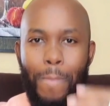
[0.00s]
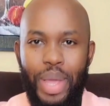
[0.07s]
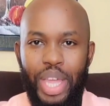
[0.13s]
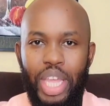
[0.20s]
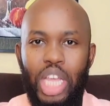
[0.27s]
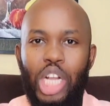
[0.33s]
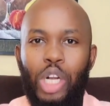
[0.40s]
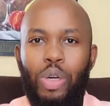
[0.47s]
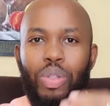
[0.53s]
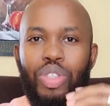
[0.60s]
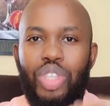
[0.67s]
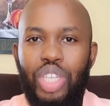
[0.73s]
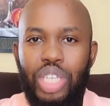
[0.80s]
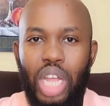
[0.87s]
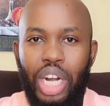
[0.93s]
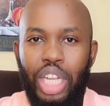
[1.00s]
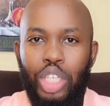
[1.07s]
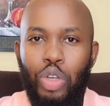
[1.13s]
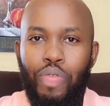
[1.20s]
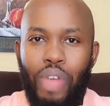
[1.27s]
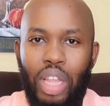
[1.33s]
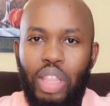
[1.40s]
Be
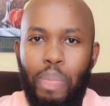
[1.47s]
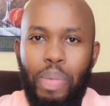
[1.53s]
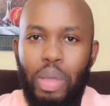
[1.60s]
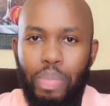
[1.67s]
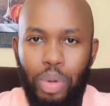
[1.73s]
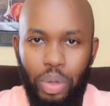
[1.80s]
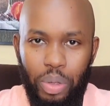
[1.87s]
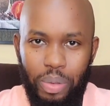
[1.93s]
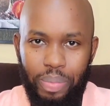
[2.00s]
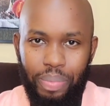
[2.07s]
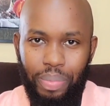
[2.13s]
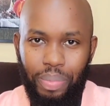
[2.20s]
considerate of other people.